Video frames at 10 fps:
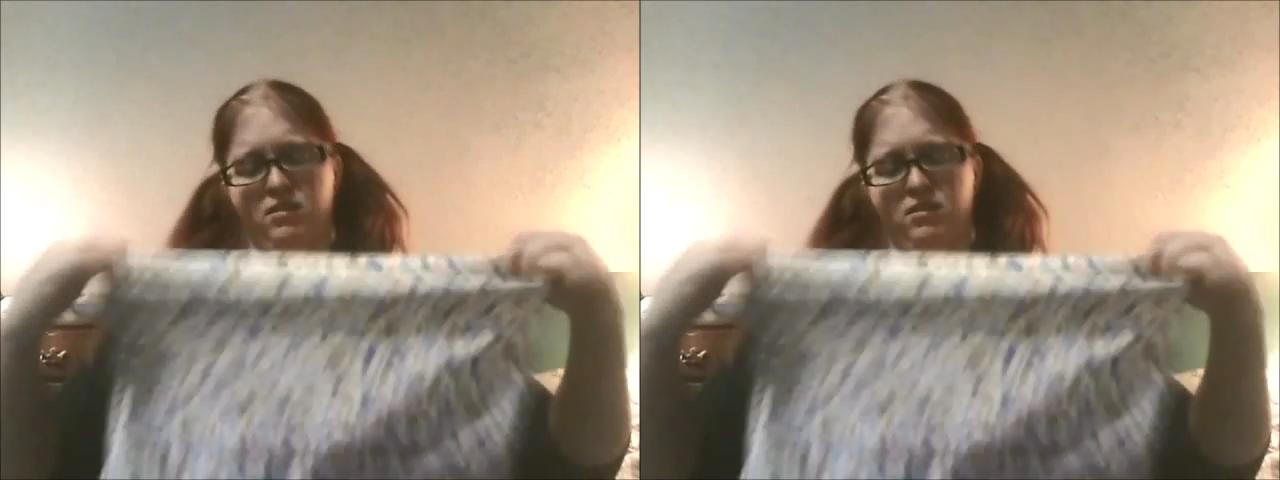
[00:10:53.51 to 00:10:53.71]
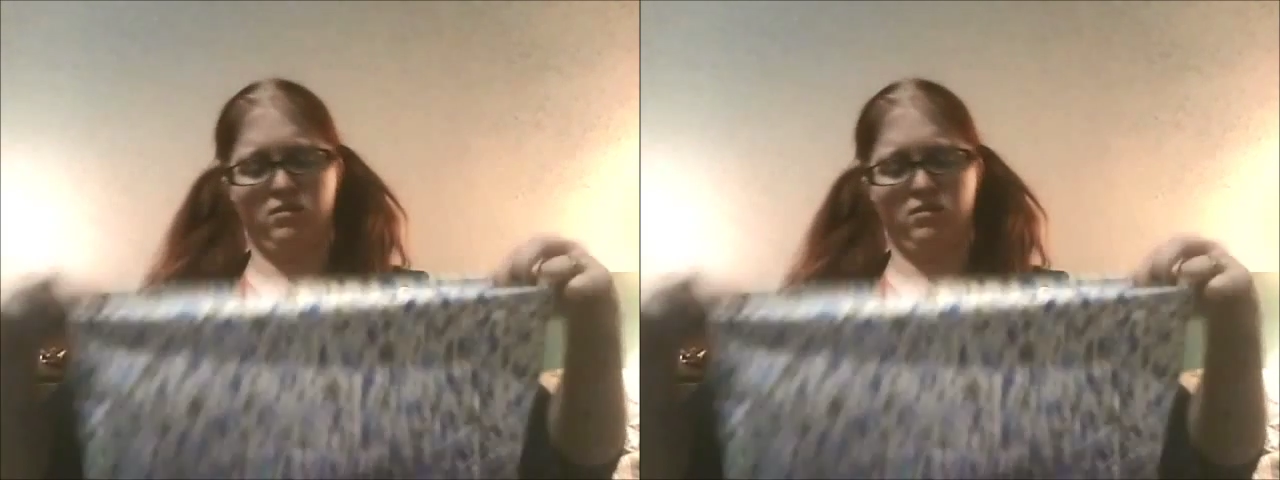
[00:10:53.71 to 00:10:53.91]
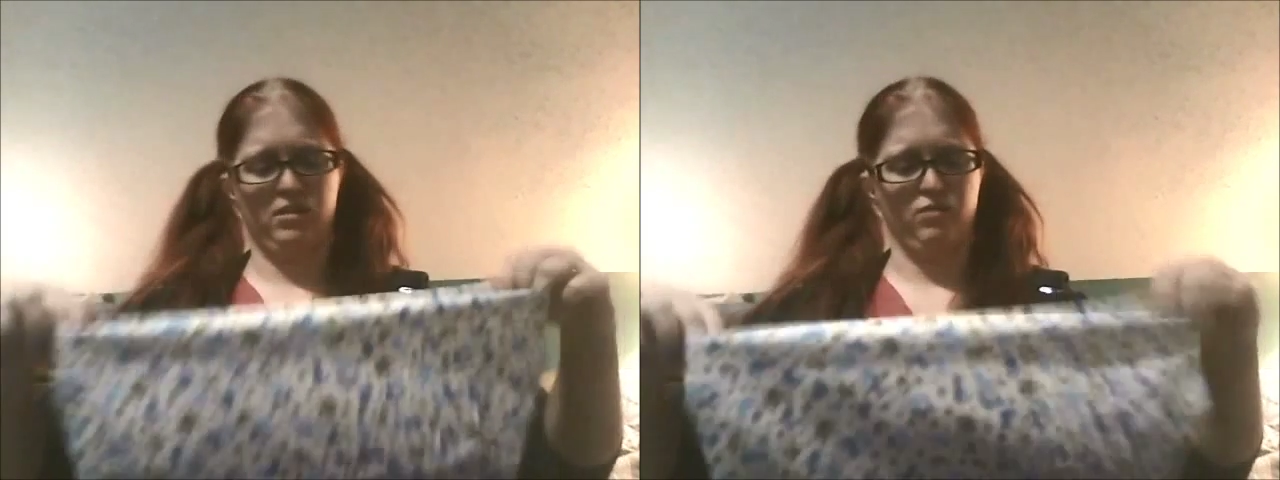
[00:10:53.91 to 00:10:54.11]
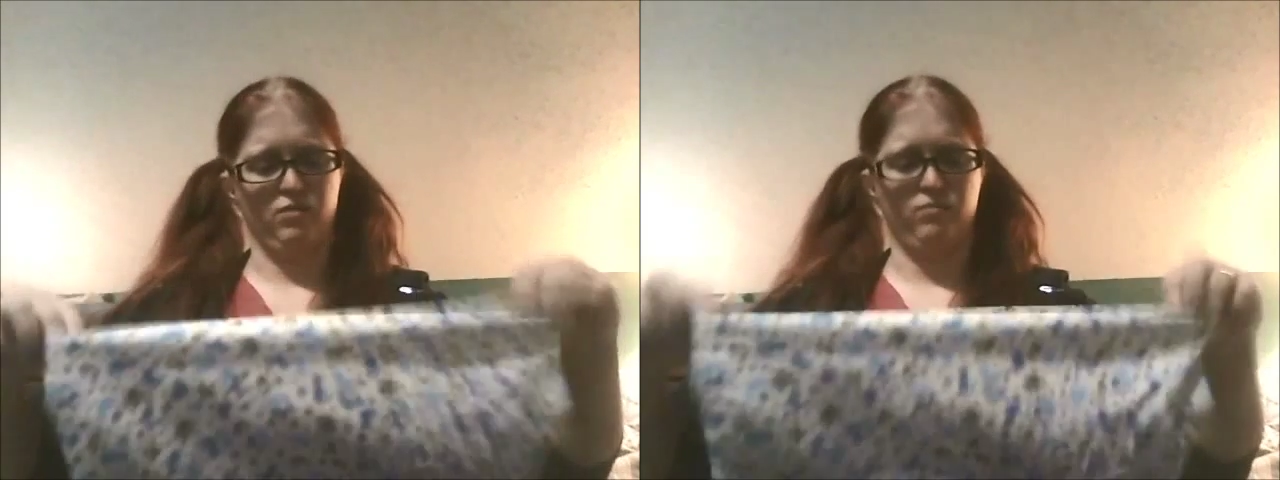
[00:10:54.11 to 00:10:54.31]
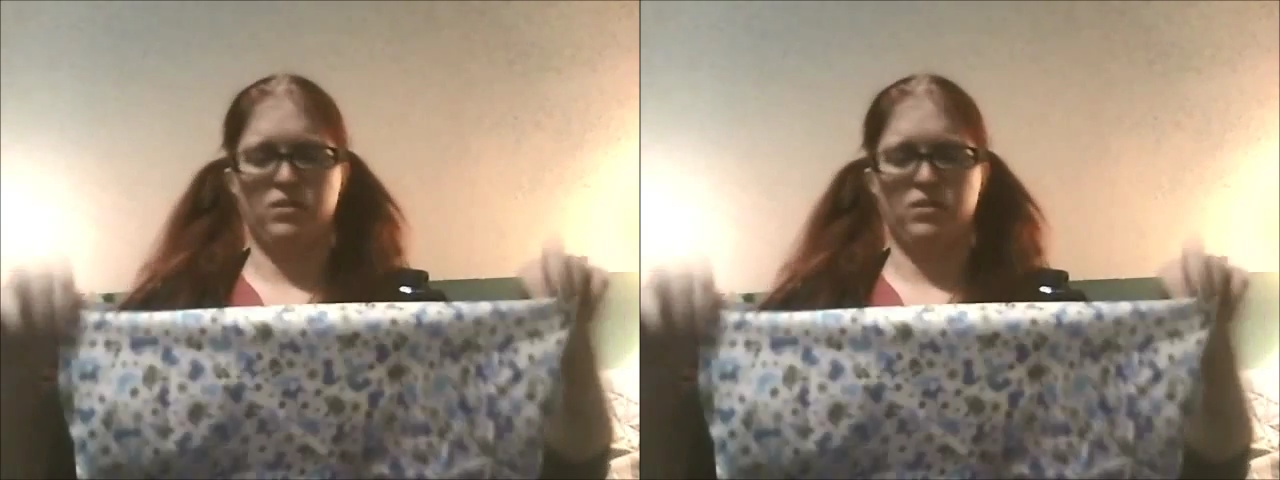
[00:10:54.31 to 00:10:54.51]

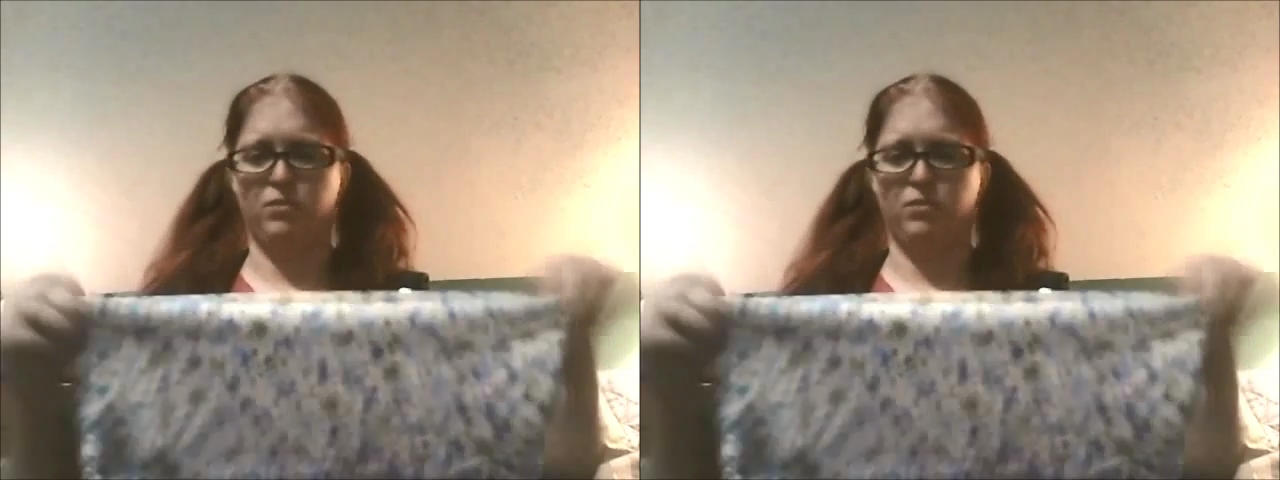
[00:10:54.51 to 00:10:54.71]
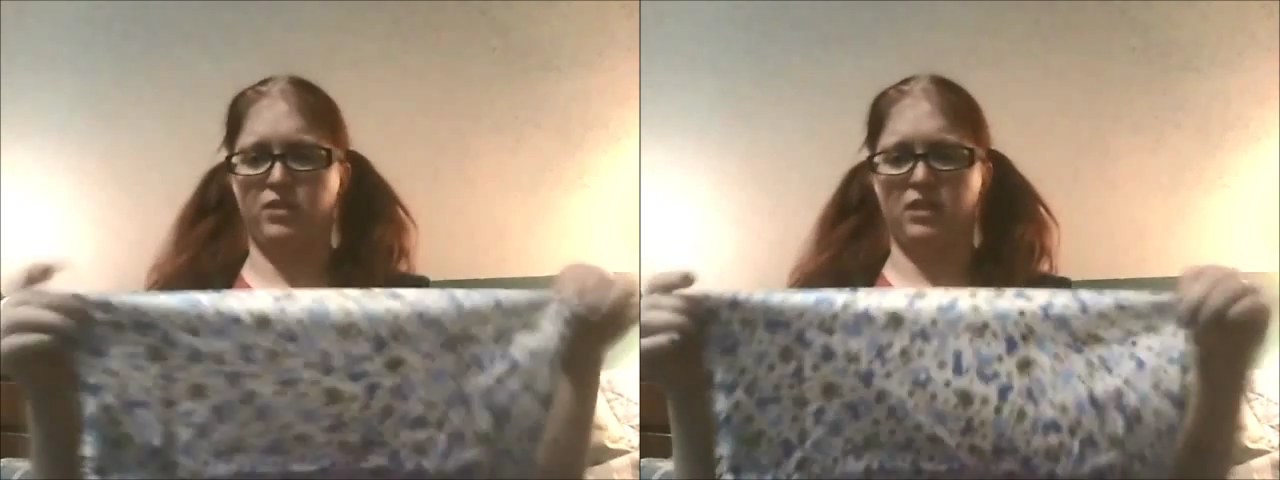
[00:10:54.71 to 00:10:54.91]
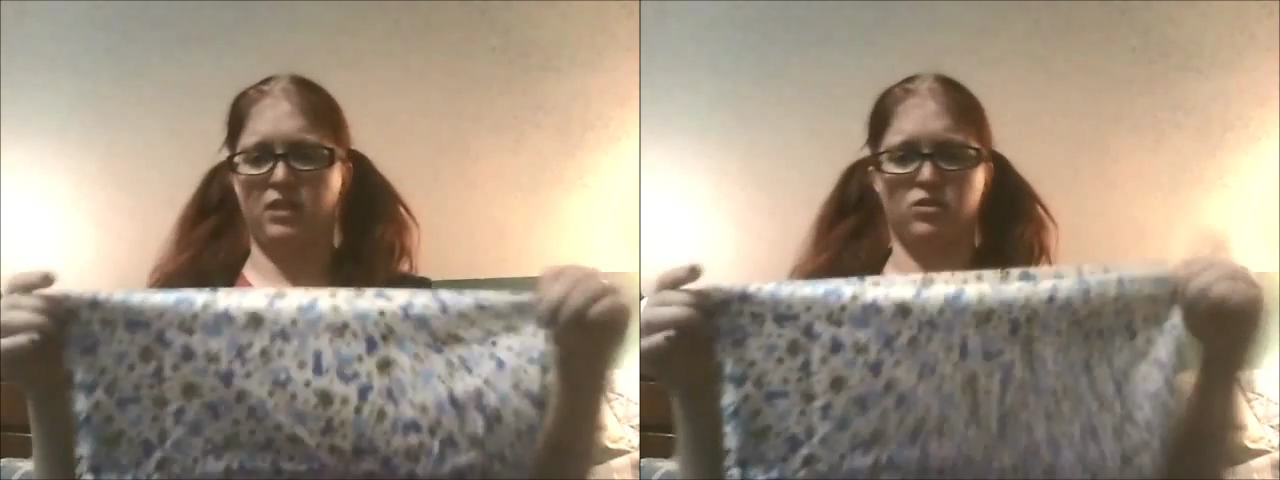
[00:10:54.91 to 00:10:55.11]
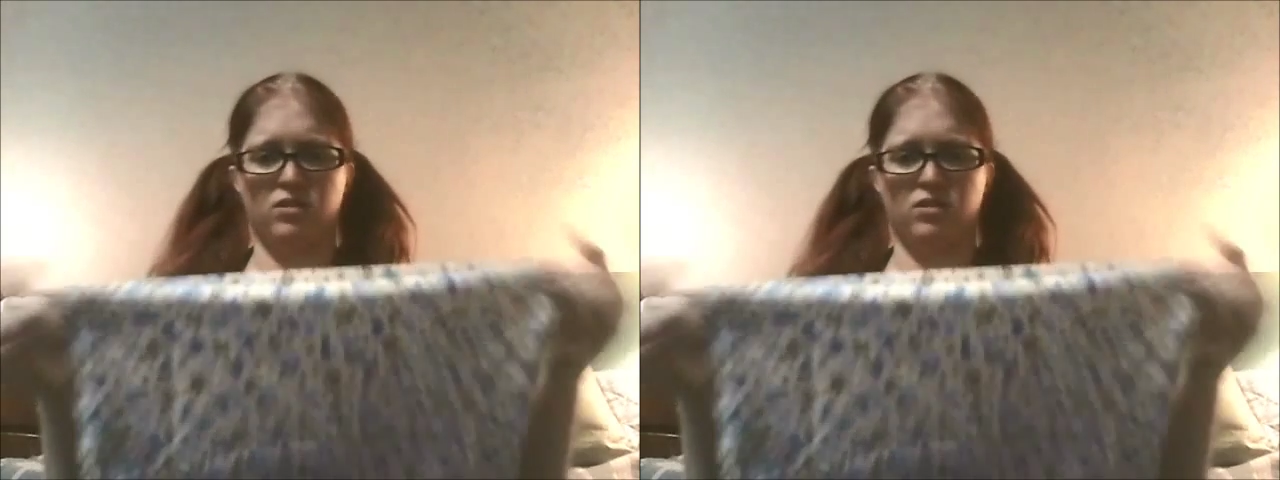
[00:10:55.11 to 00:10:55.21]
simple thing.